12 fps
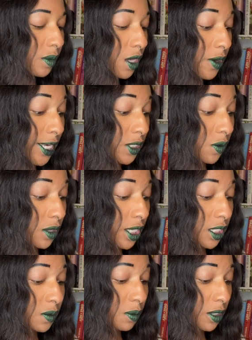Okay, so
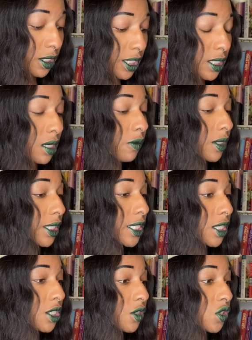this book doesn't release
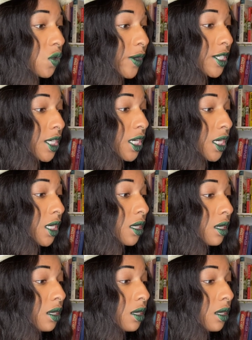until twenty